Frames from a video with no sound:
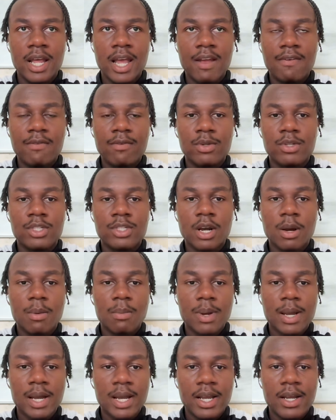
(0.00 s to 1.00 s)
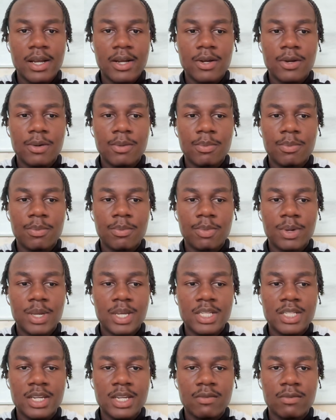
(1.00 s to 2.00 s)
everyone's come back at a
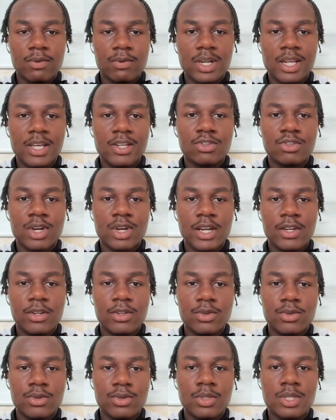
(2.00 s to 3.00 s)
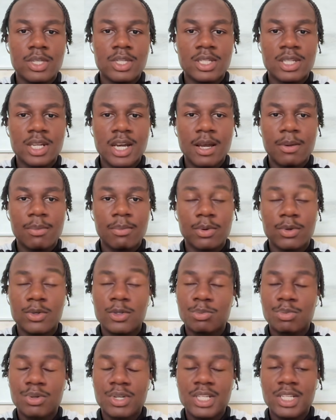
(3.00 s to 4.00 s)
base level. Let's try and use this time,
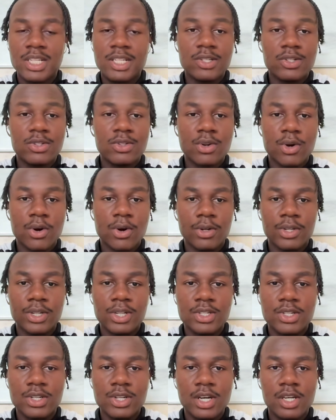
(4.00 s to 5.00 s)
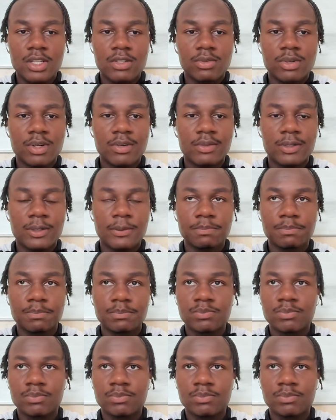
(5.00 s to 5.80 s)
because pre-season's doesn't last forever.